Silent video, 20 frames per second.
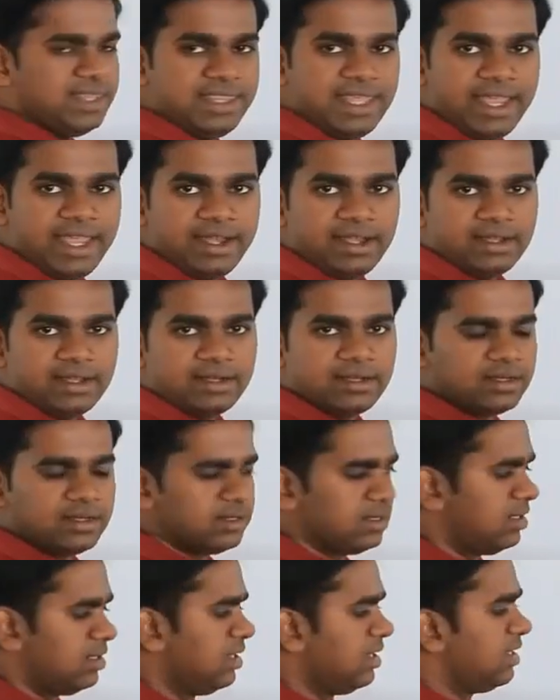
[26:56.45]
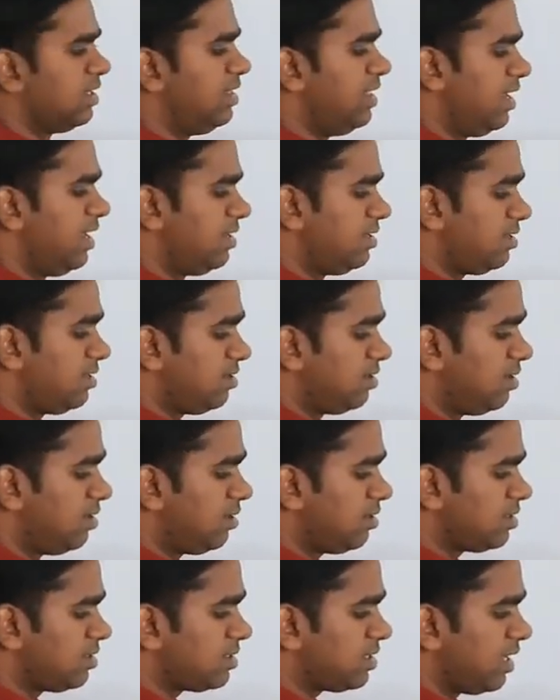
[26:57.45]
then
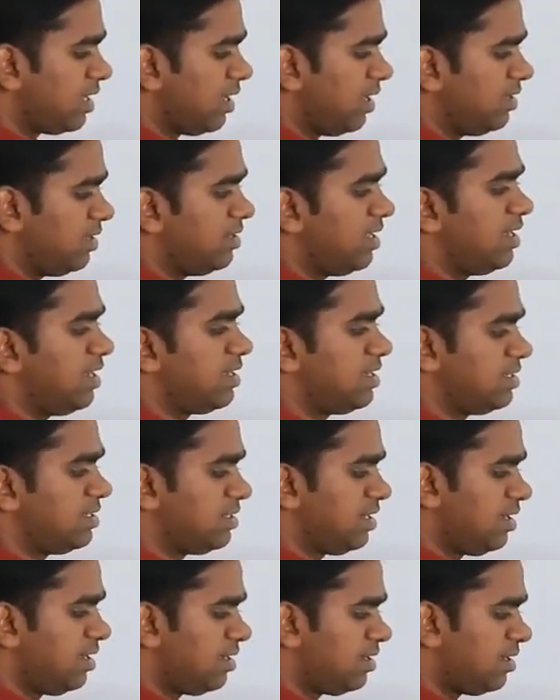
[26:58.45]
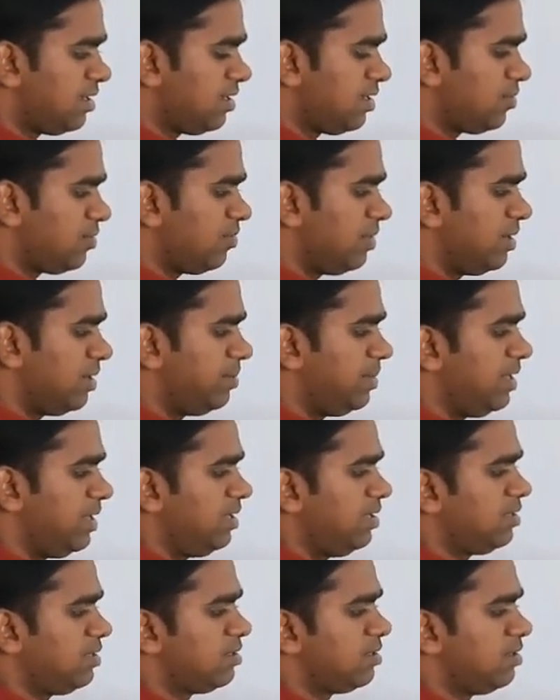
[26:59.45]
resultant will
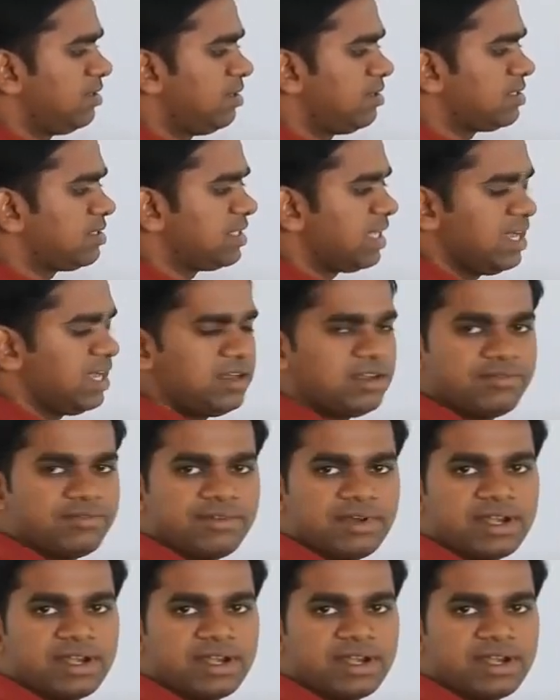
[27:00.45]
be third side of a